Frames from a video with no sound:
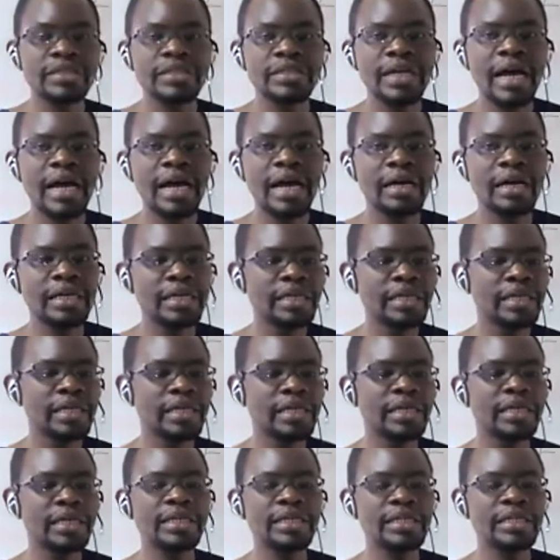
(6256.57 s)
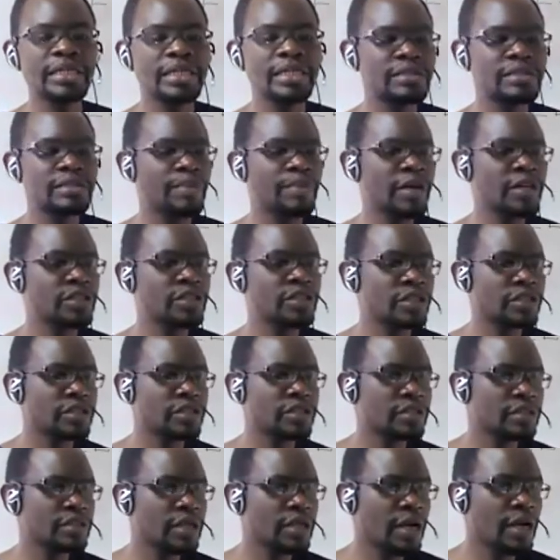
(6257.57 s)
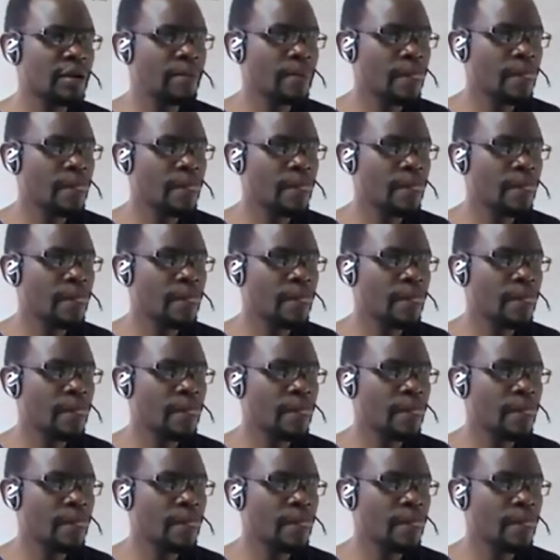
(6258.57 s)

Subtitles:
yeah, in these patients. Yeah?